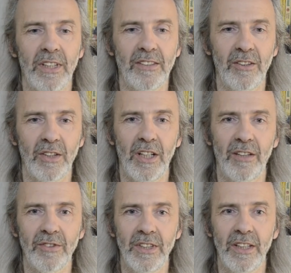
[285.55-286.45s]
Let's look
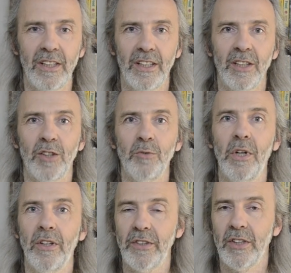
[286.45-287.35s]
after the
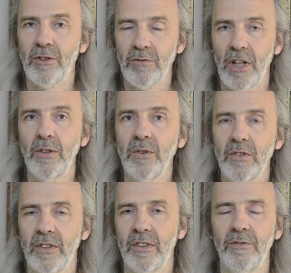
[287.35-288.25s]
world that
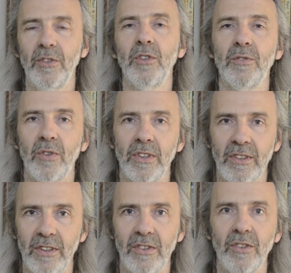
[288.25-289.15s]
grows the food for
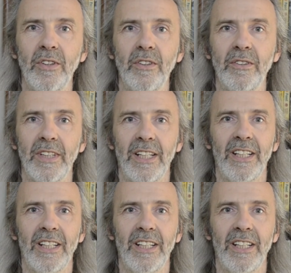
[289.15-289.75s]
us, the soil,